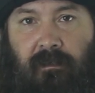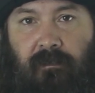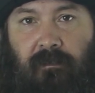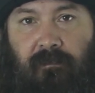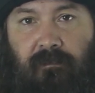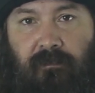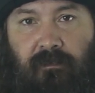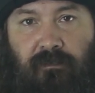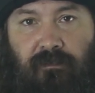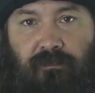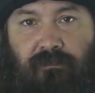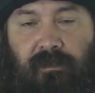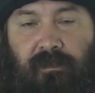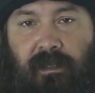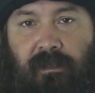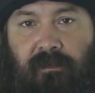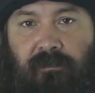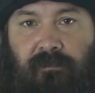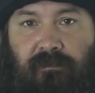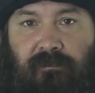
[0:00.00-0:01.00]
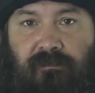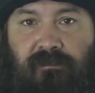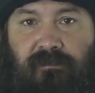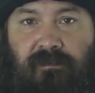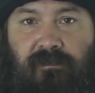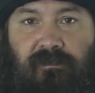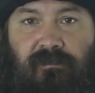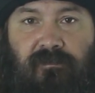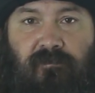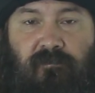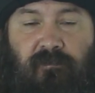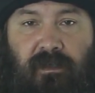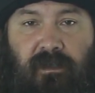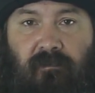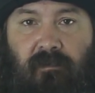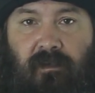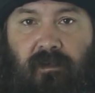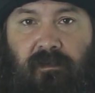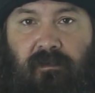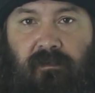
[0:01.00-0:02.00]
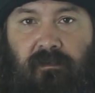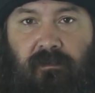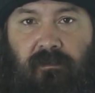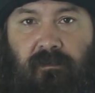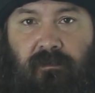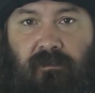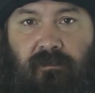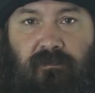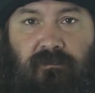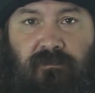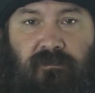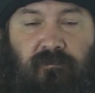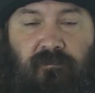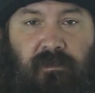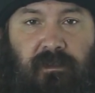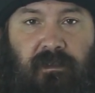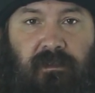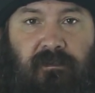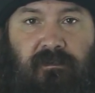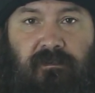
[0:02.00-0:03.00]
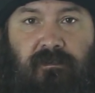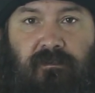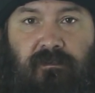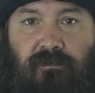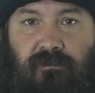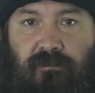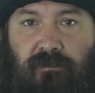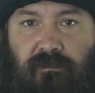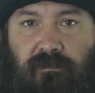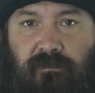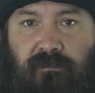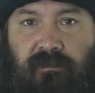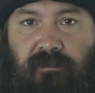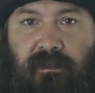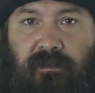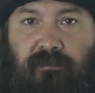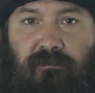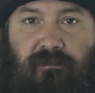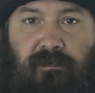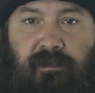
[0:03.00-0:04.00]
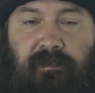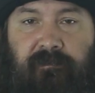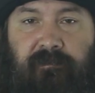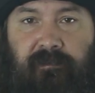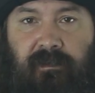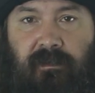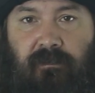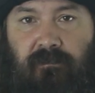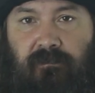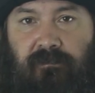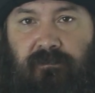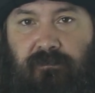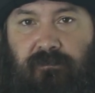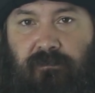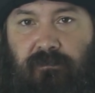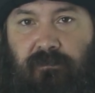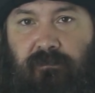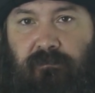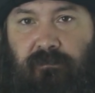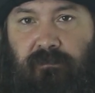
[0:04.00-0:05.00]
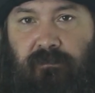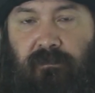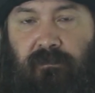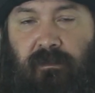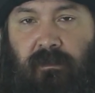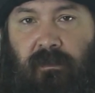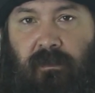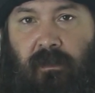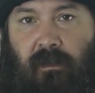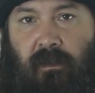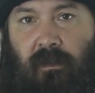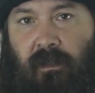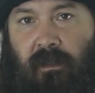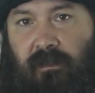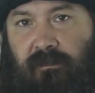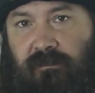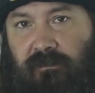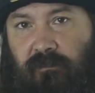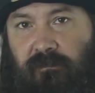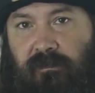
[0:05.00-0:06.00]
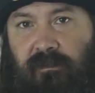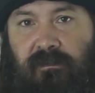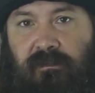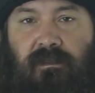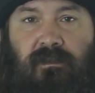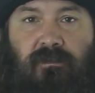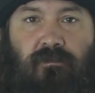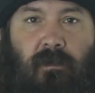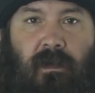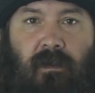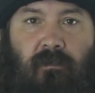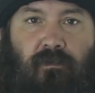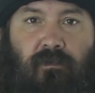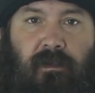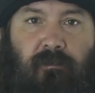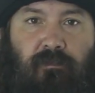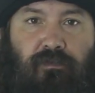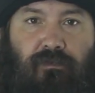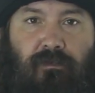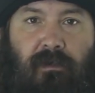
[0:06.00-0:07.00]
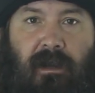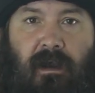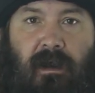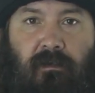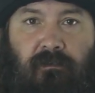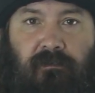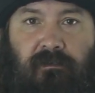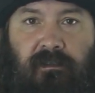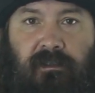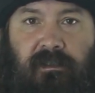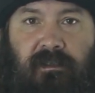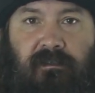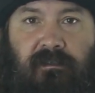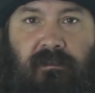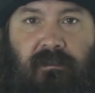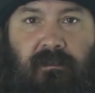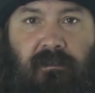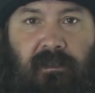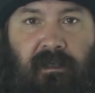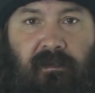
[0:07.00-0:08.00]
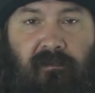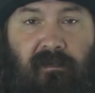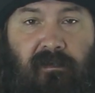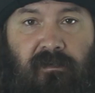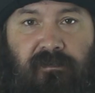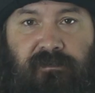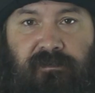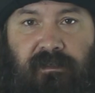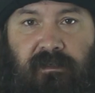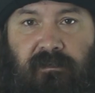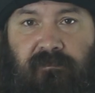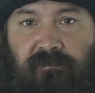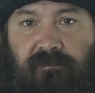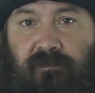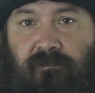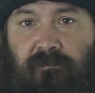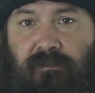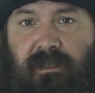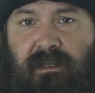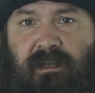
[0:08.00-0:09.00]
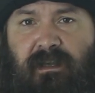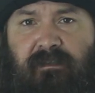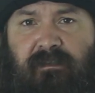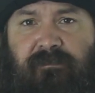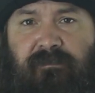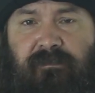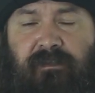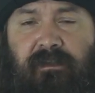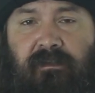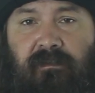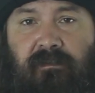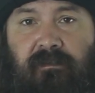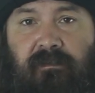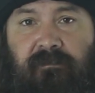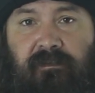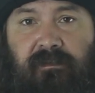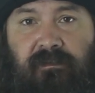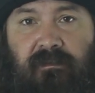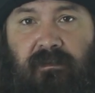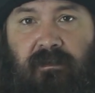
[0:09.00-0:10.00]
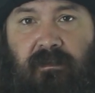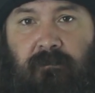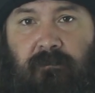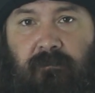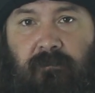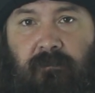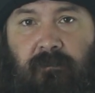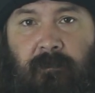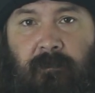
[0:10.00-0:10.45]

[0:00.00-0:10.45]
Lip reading: the Creator's Spirit, who speaks truth and reveals truth. And so this is why we proudly declare ourselves to be kafir of Islam.